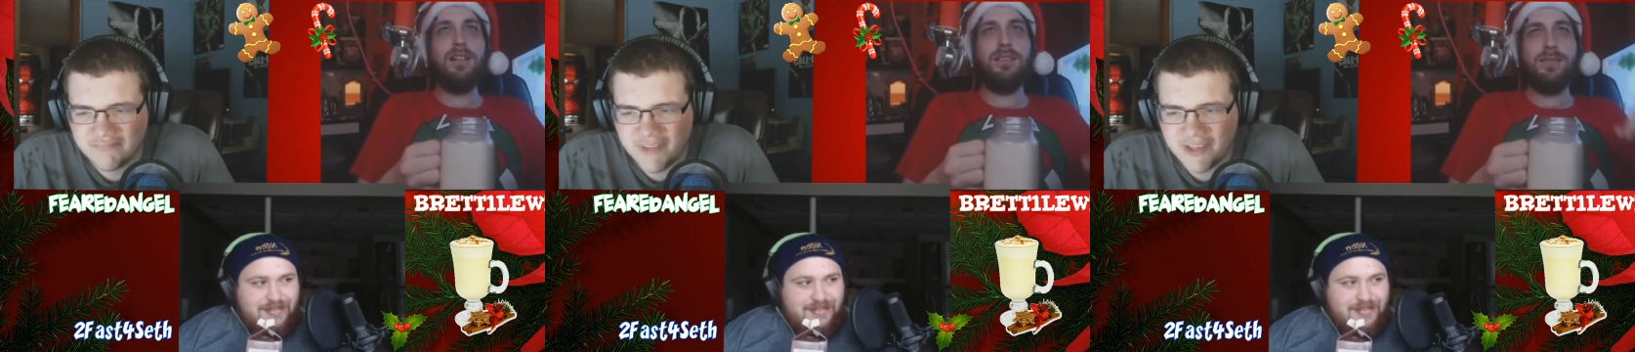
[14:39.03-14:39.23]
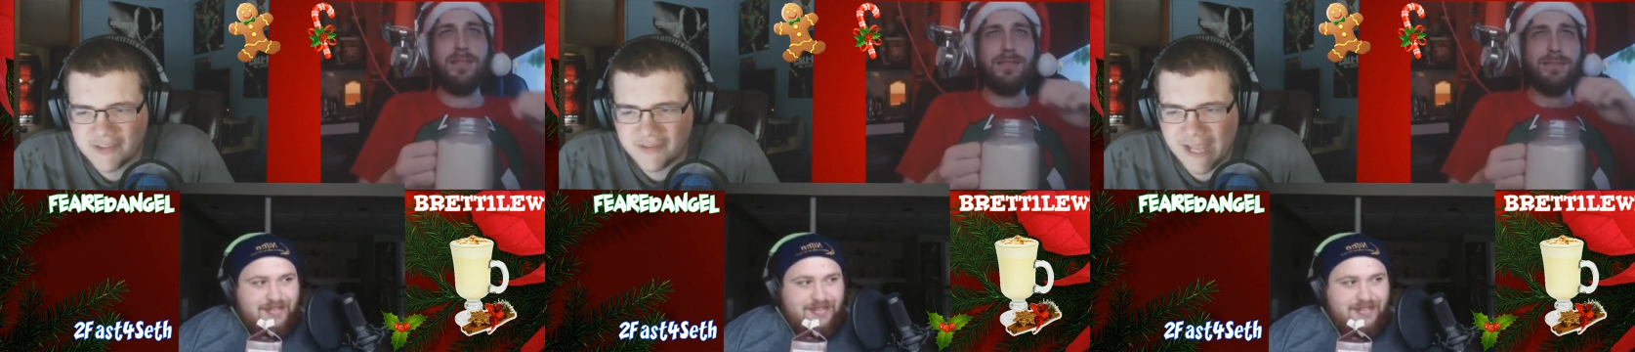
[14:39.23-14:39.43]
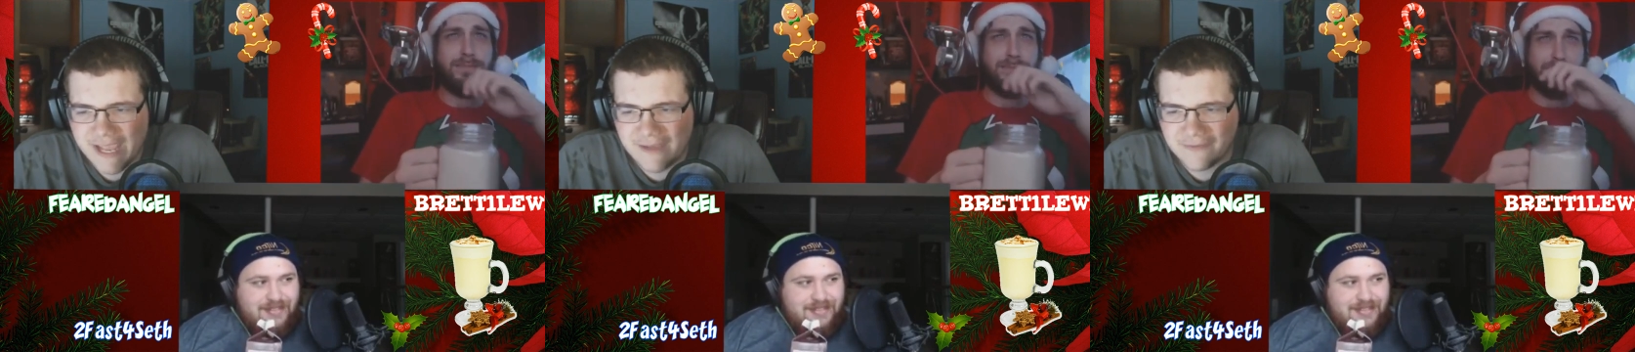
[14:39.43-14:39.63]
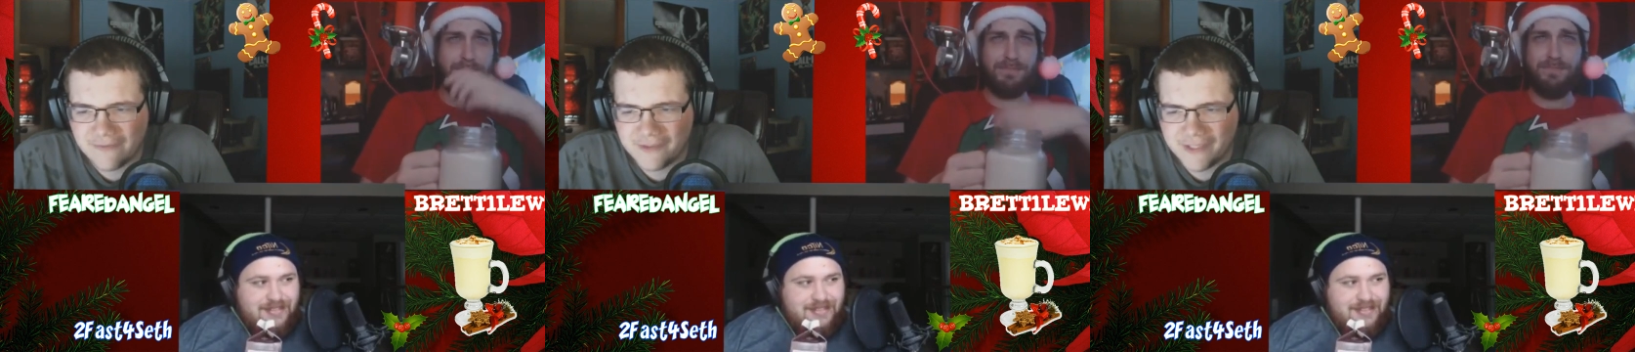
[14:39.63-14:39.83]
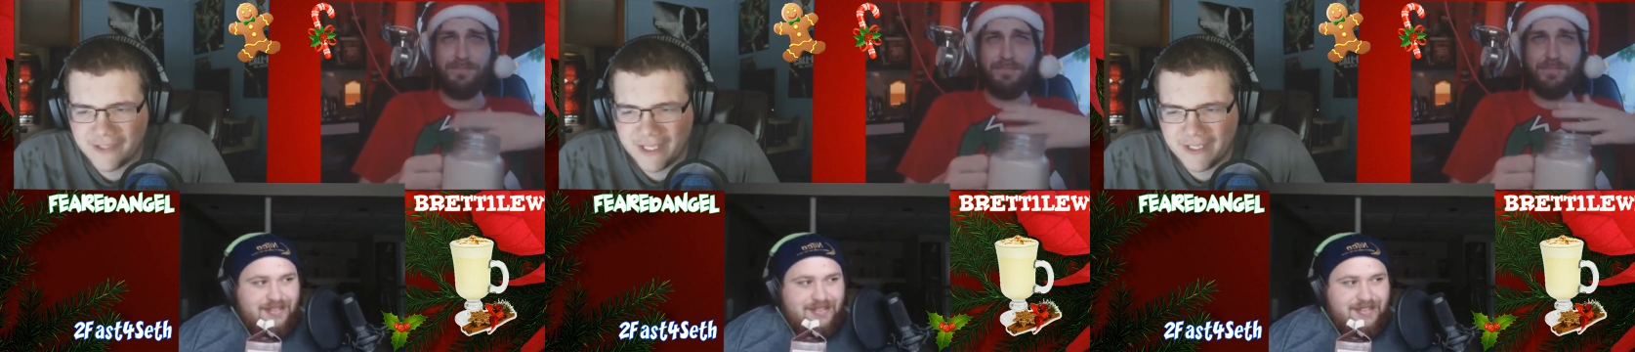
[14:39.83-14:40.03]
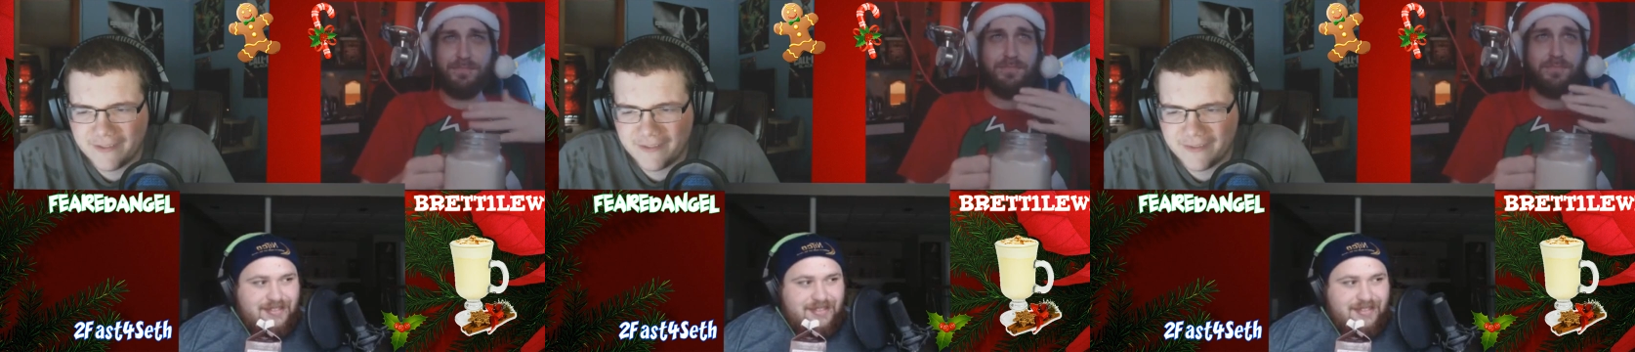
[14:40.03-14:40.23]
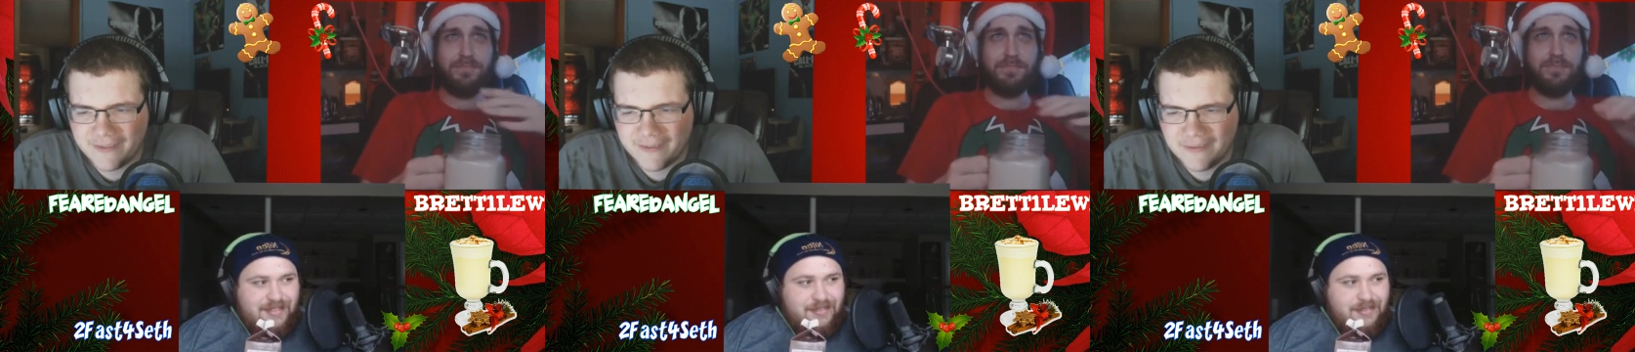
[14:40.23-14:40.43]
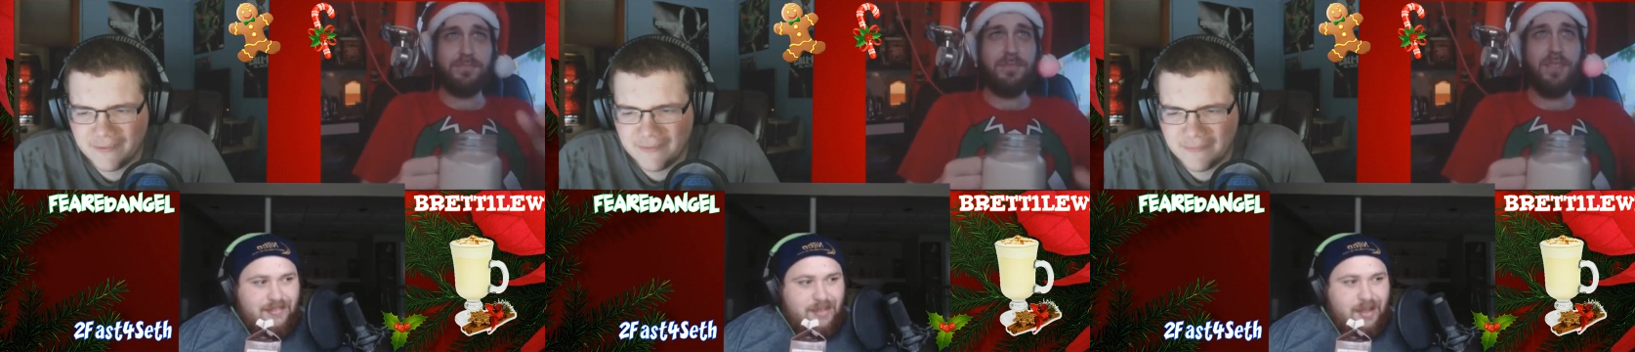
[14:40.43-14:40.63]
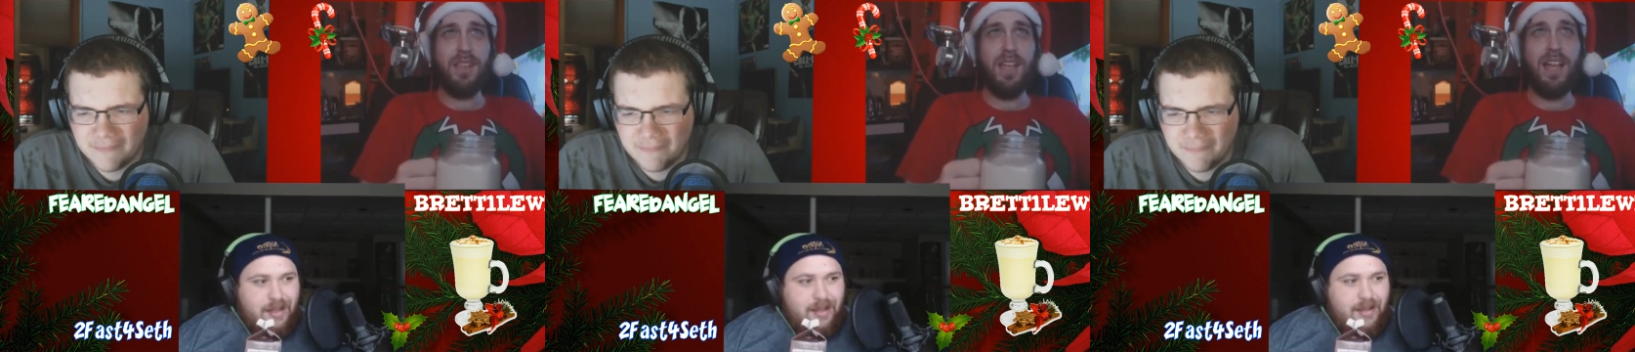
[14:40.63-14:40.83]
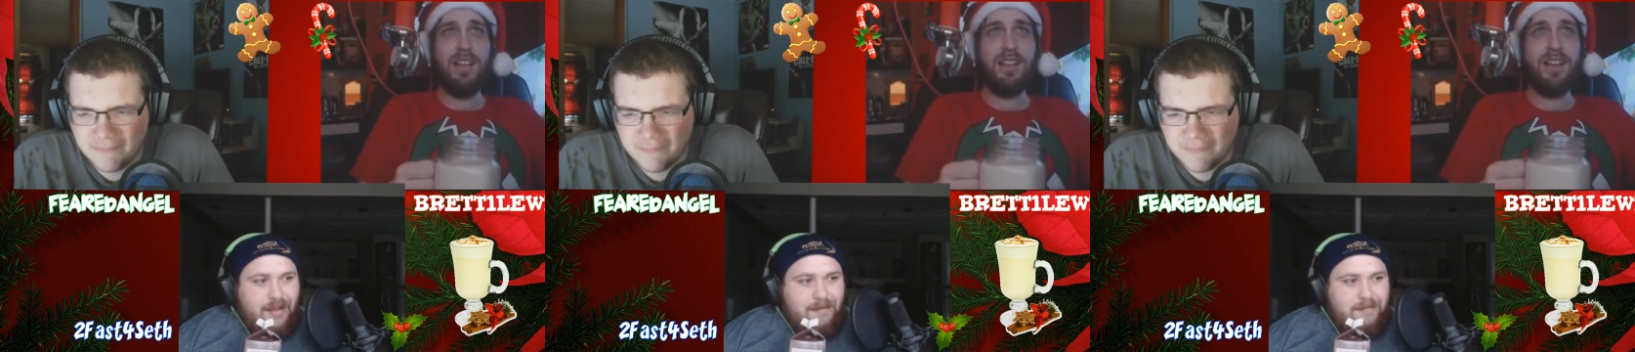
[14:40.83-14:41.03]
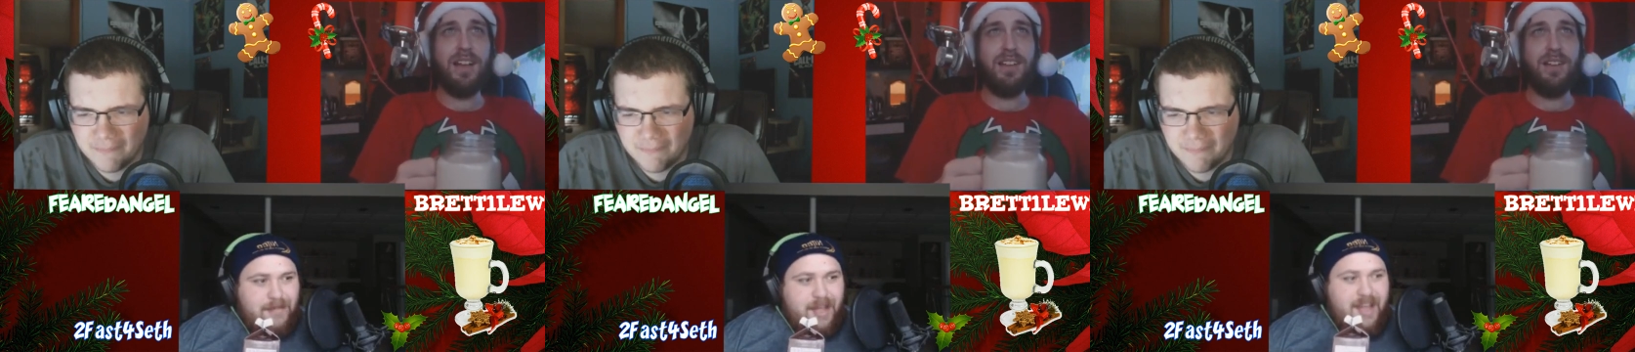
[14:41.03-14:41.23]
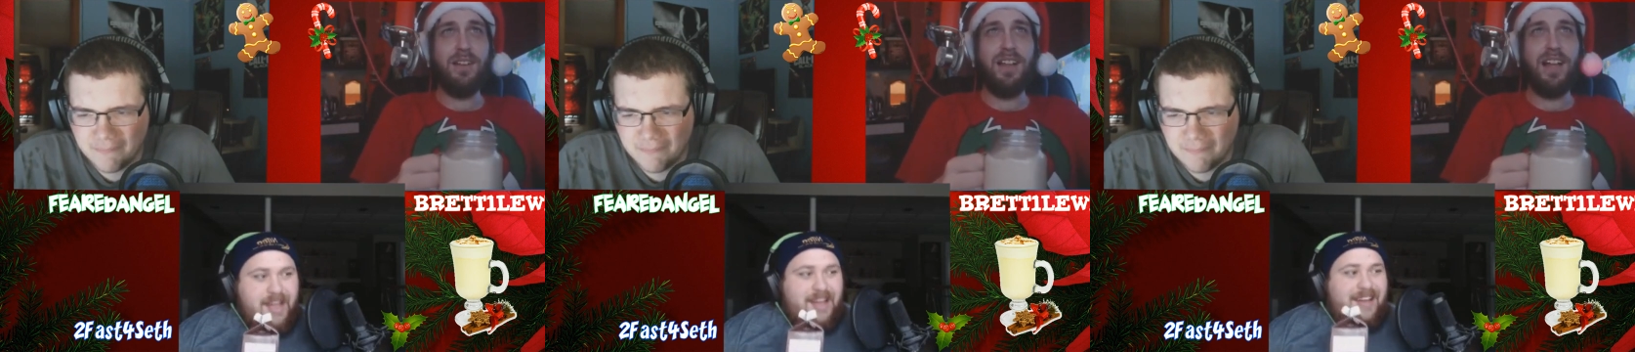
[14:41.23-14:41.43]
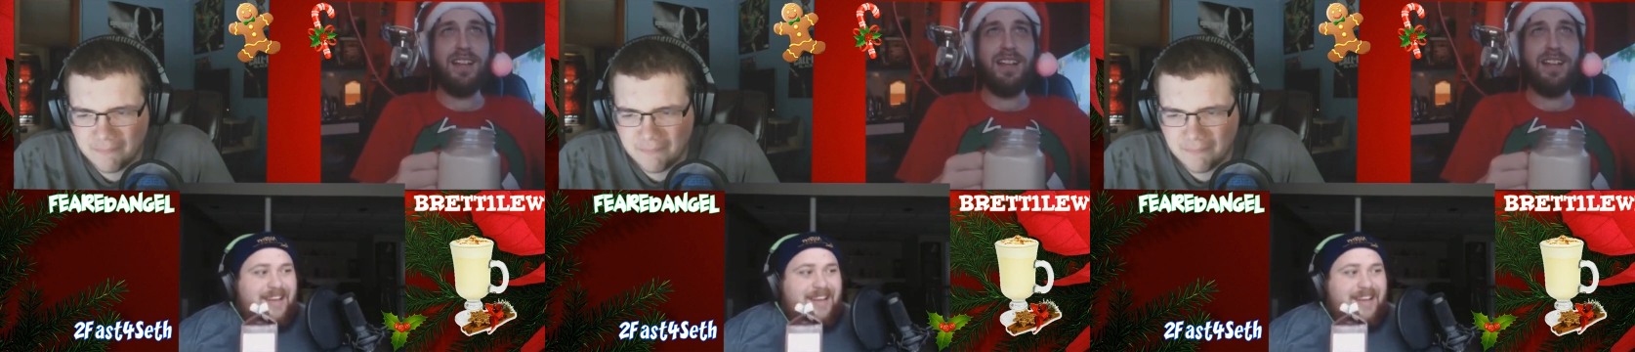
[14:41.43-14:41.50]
Speaker 1: There's an aftertaste. I don't like